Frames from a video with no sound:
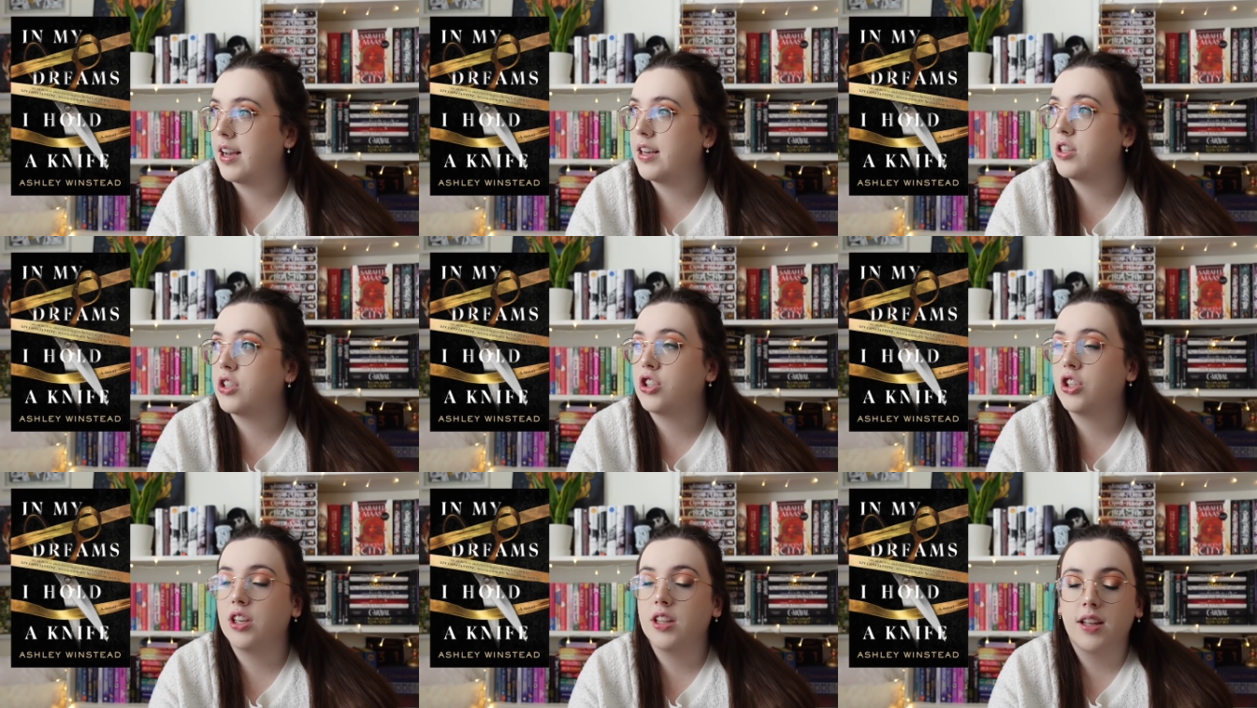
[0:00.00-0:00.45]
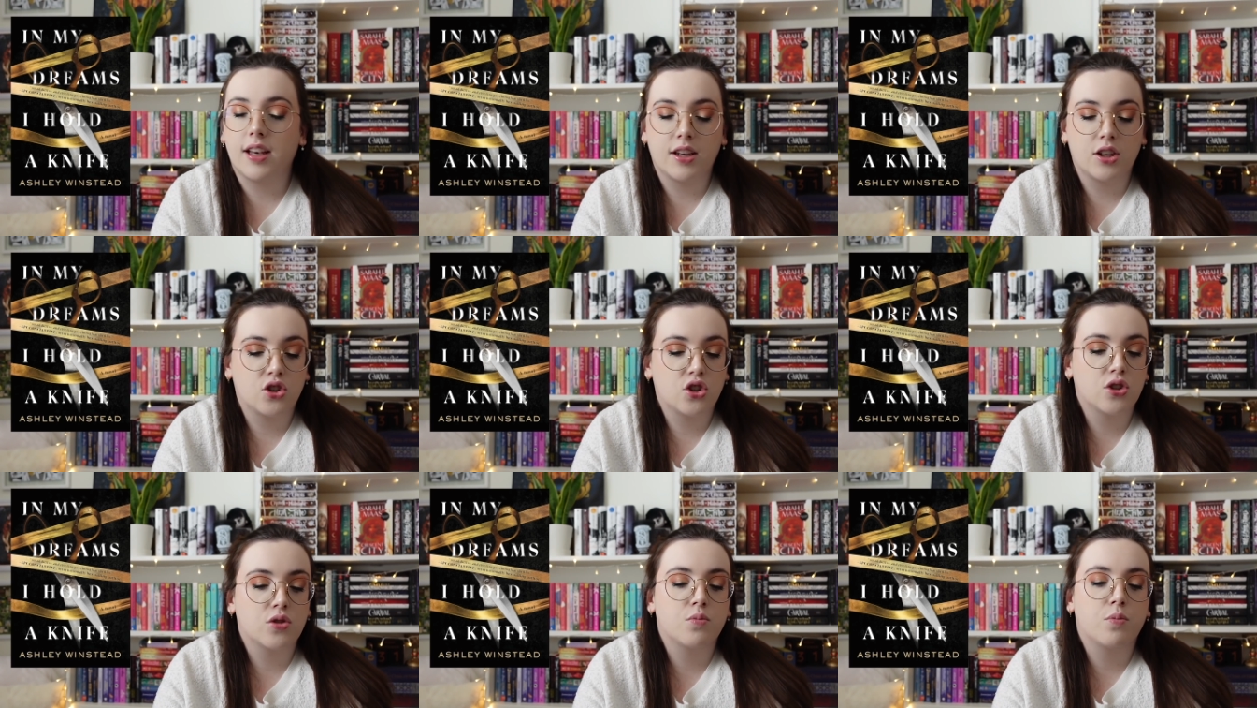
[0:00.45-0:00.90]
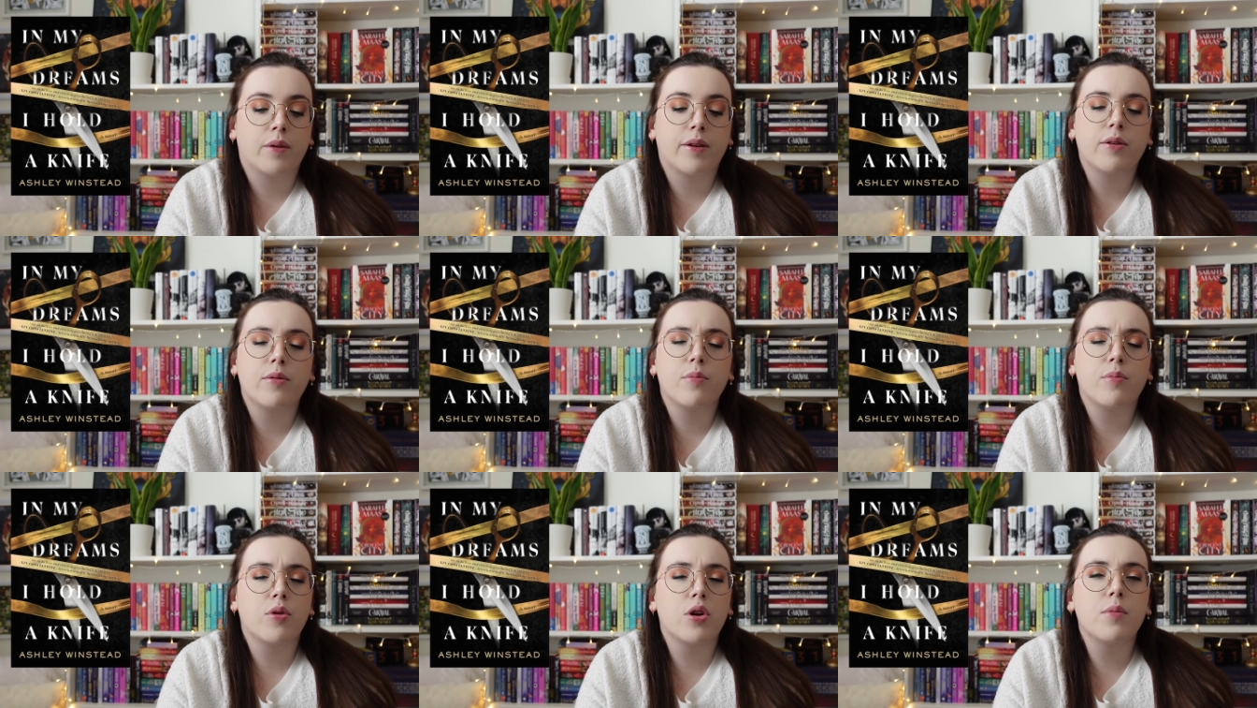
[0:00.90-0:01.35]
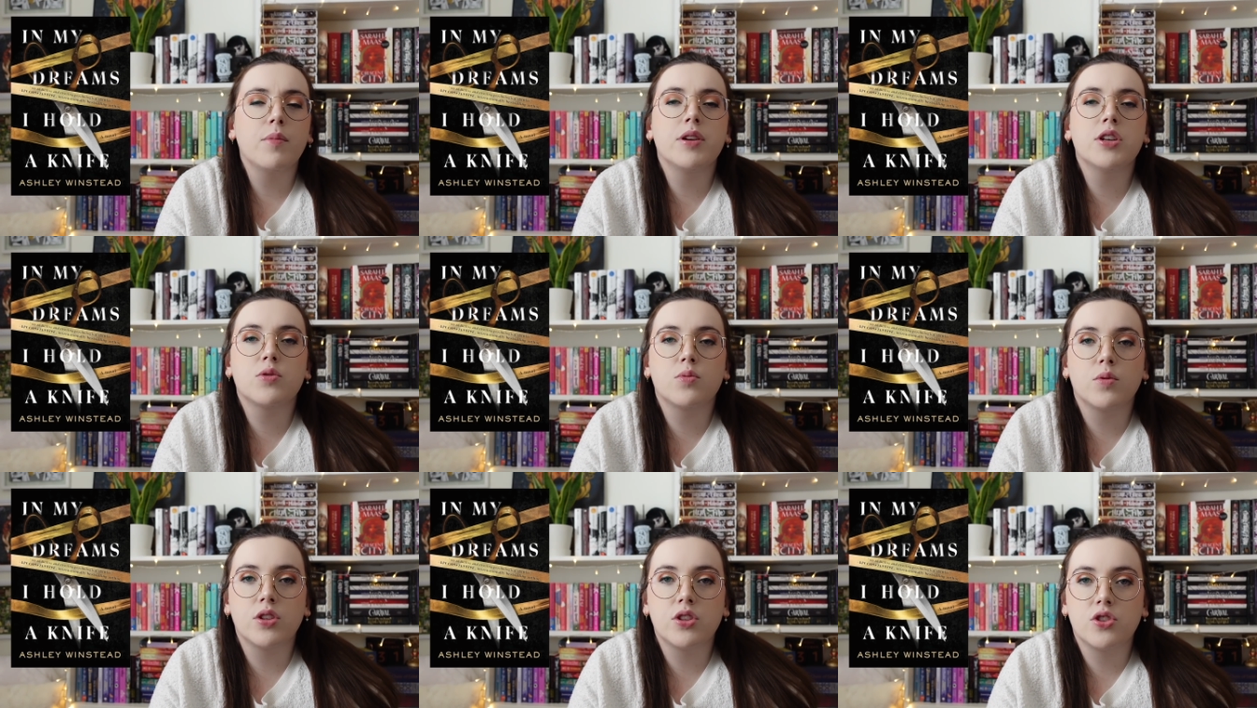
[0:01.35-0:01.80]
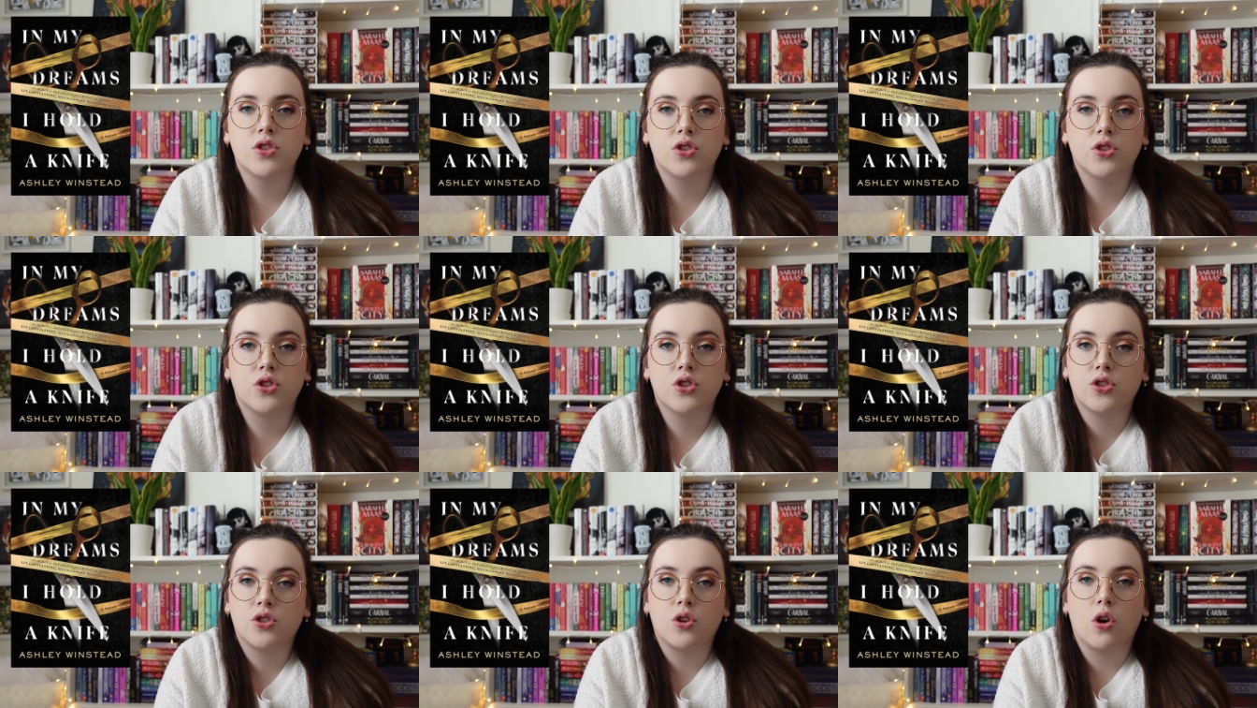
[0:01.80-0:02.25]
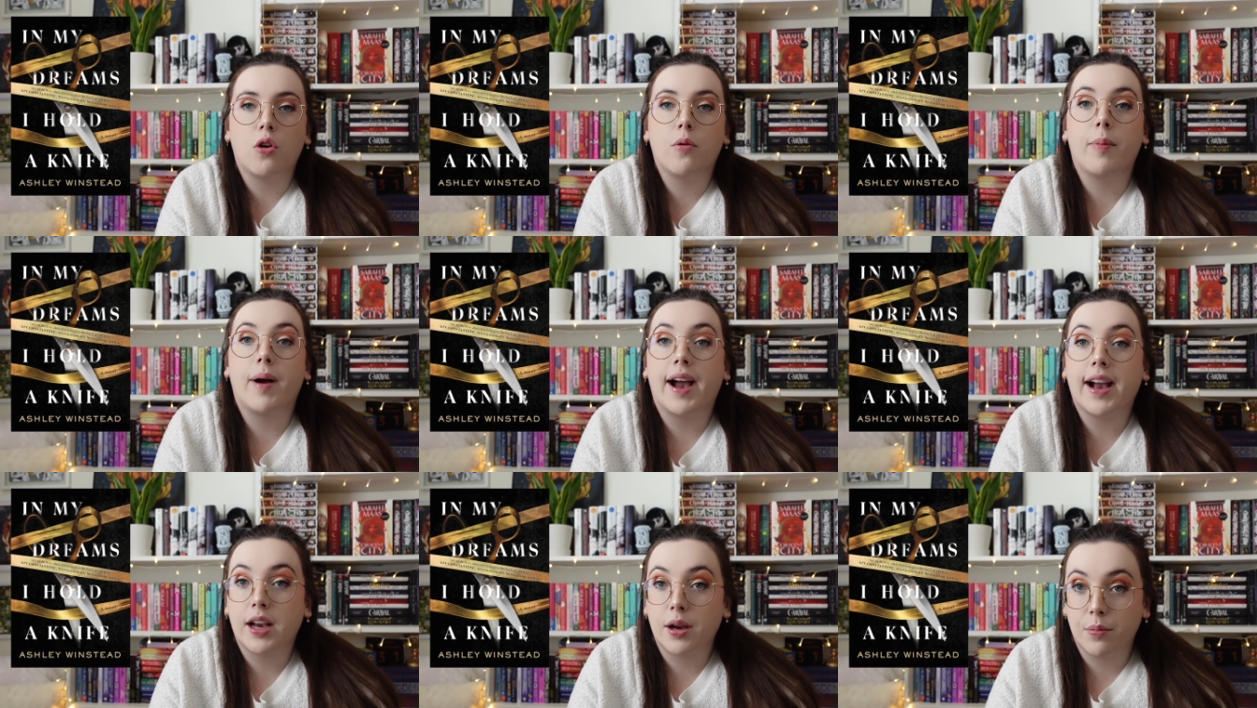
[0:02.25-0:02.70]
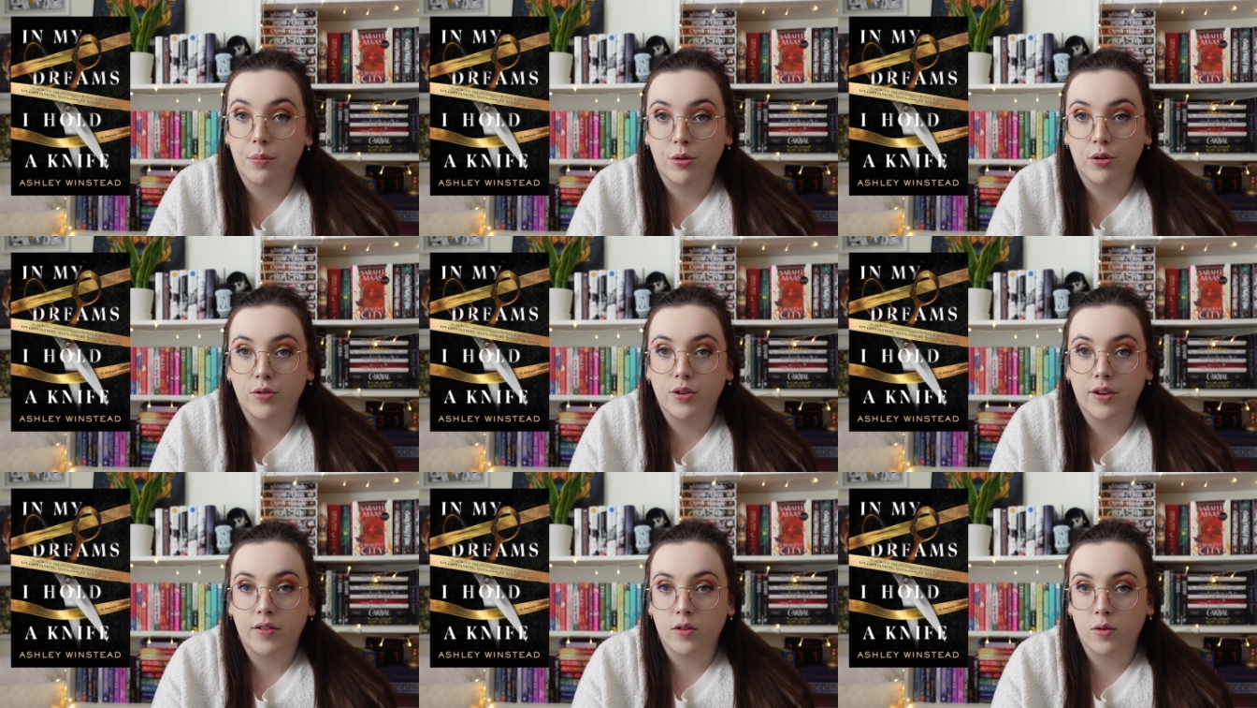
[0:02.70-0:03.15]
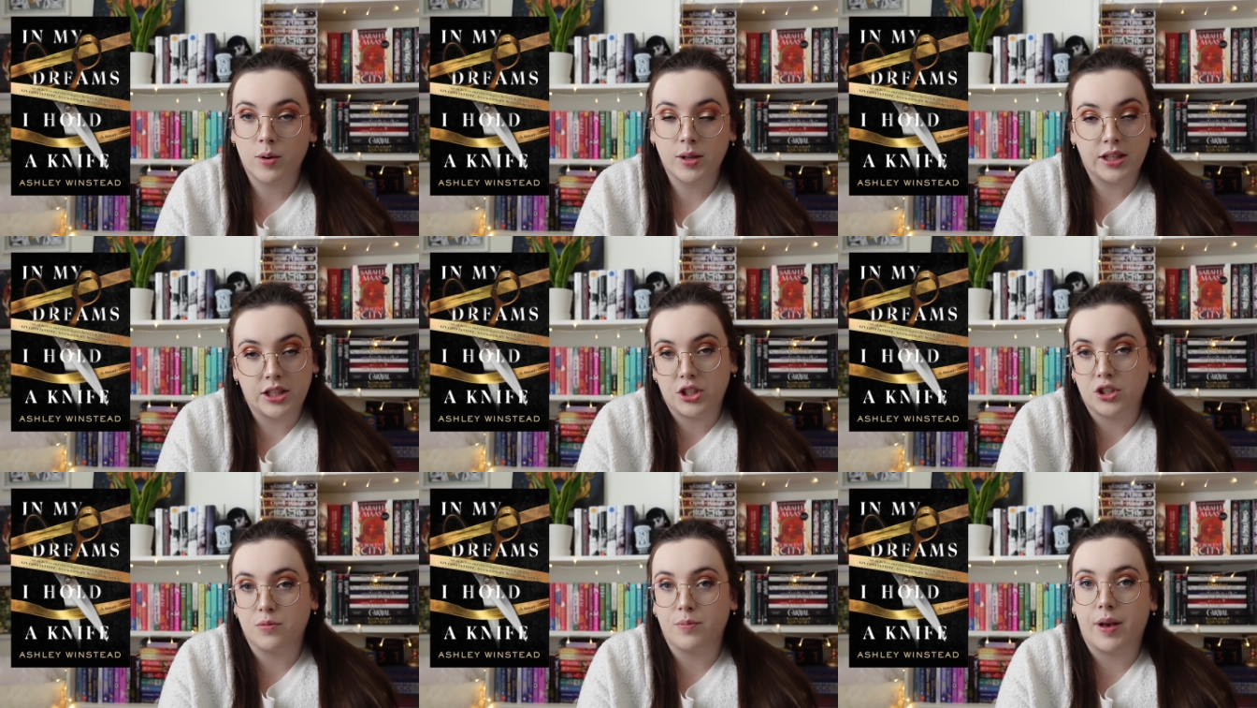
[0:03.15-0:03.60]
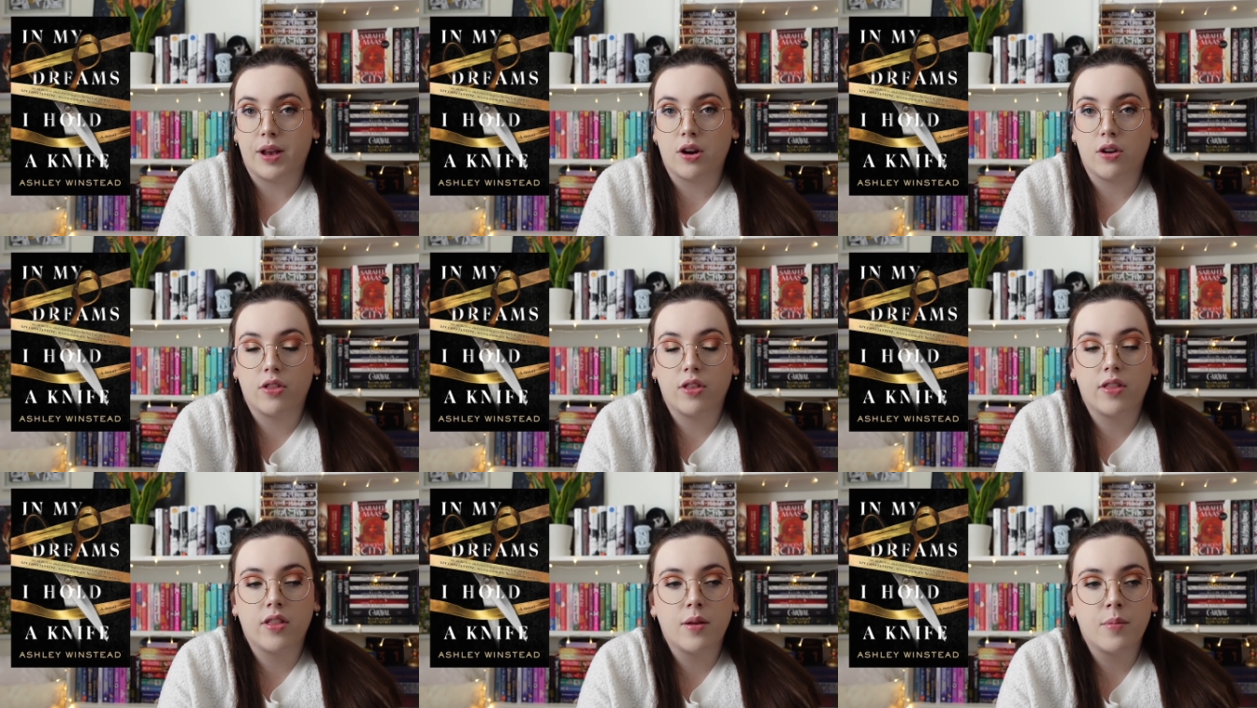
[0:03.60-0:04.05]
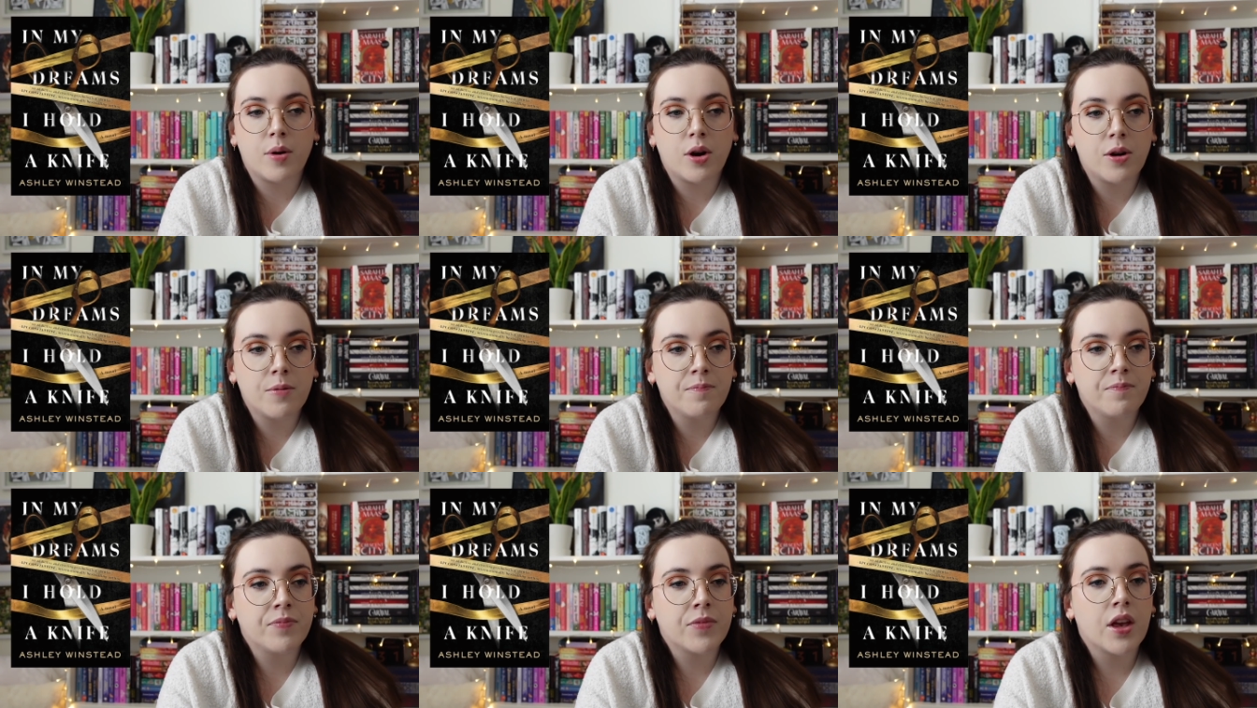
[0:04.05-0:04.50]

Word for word: and she like just pretty much wants to just go back and prove to everyone that she's better than them all,